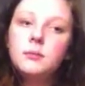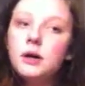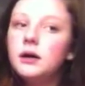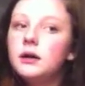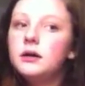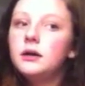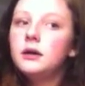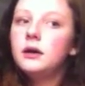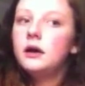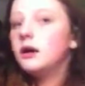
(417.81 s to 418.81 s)
but
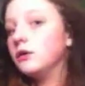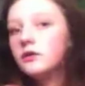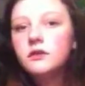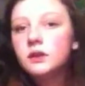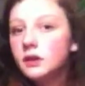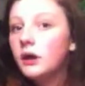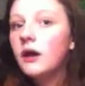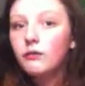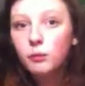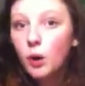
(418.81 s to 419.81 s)
I also think you
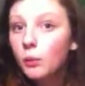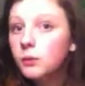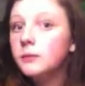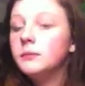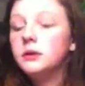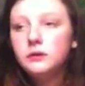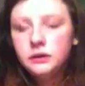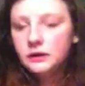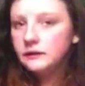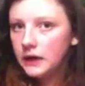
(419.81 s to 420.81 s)
have a problem and
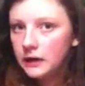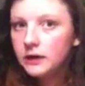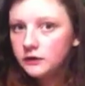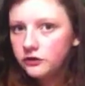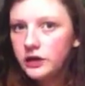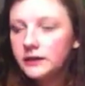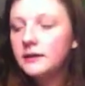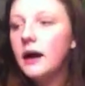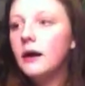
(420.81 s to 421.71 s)
you need to get that checked